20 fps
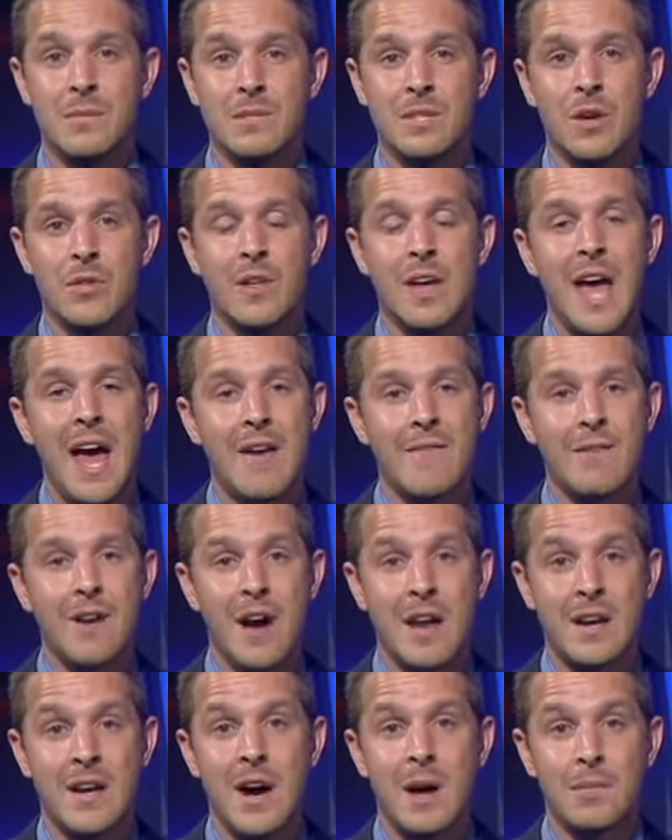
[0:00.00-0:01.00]
So they have
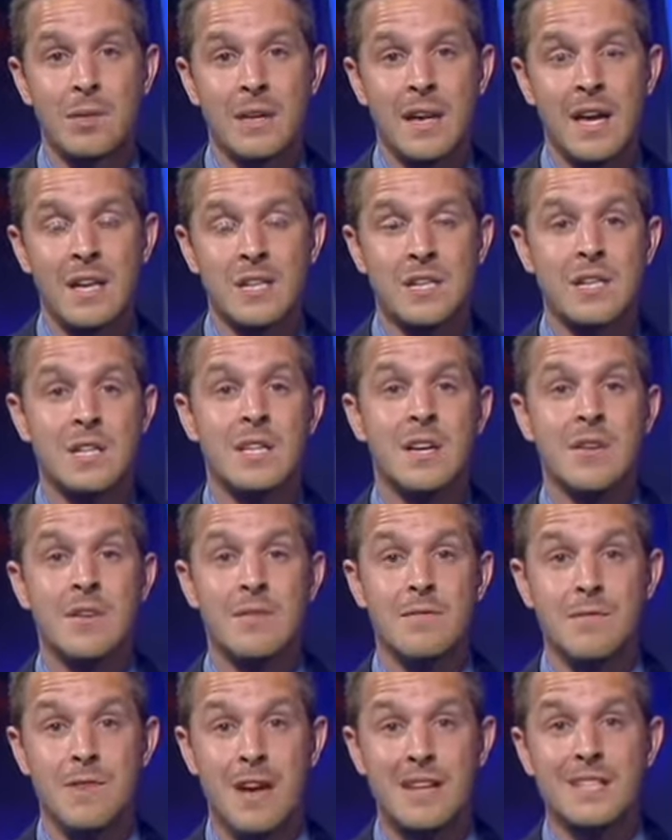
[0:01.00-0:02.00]
got an obligation to their
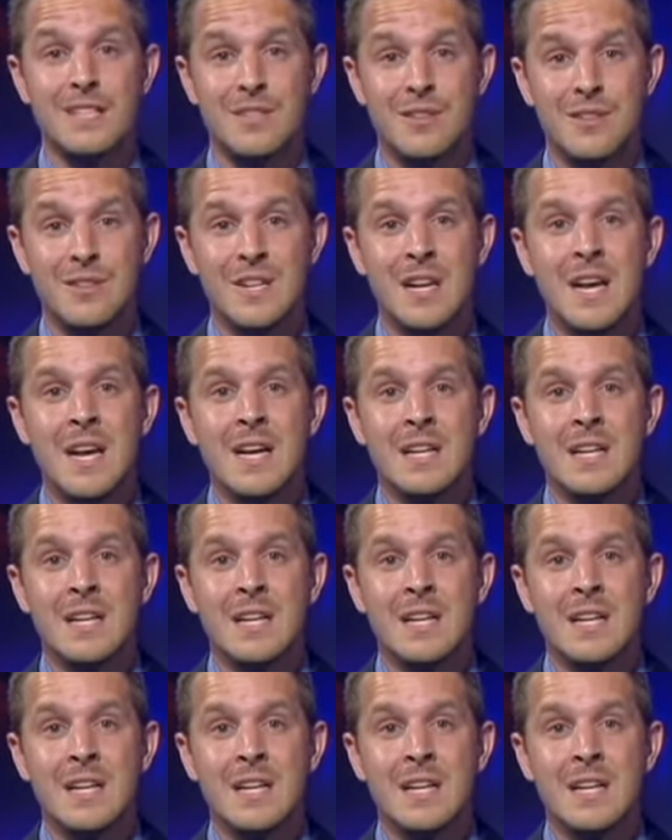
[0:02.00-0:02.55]
investors